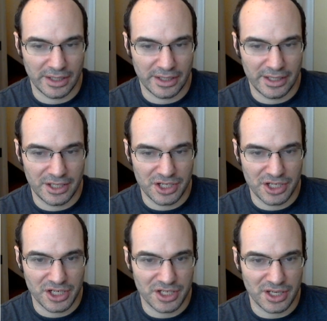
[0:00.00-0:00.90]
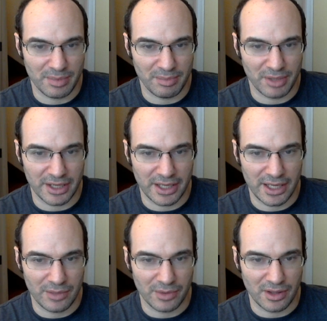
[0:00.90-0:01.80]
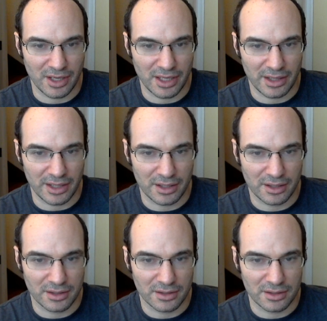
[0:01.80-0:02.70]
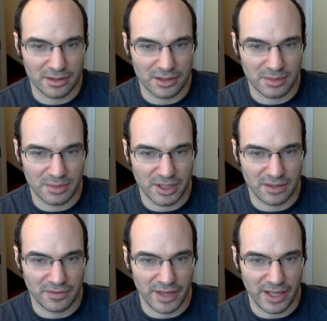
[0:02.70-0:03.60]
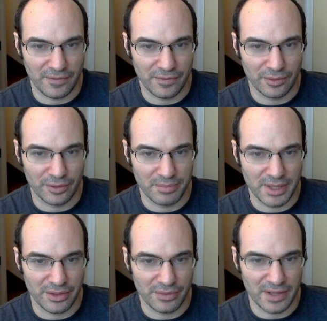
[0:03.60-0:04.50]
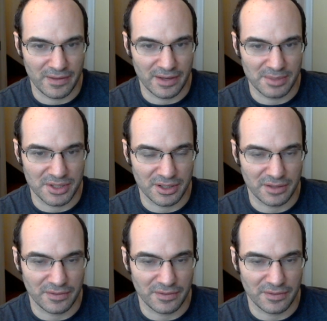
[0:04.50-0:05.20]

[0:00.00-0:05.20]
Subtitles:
you should just set up a blockade with the knight, like, some kind of a4, b3 type stuff.